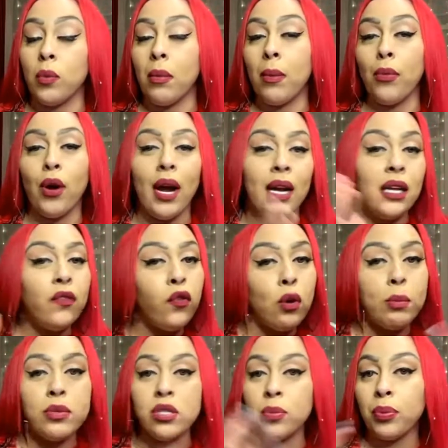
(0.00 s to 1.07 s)
Remember, any
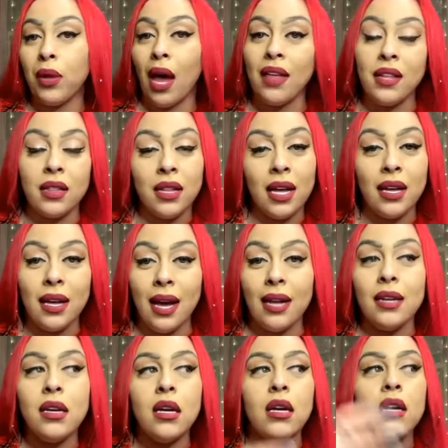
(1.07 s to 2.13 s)
form of supply that they
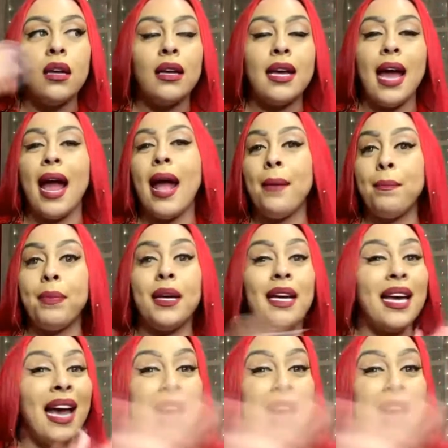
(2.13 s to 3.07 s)
get can be